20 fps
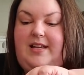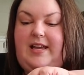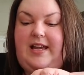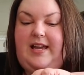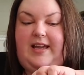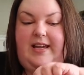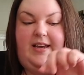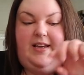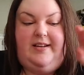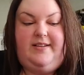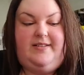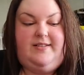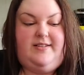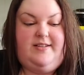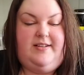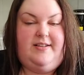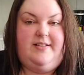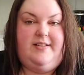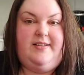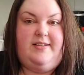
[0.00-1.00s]
And
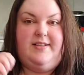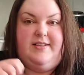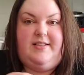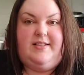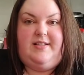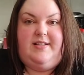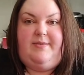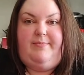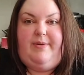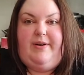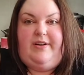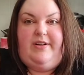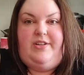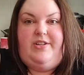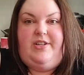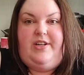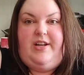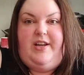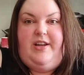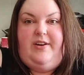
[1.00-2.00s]
this is the butter
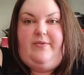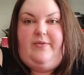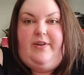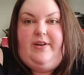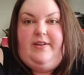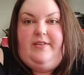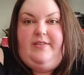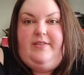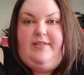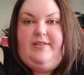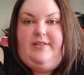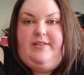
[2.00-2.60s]
chicken one.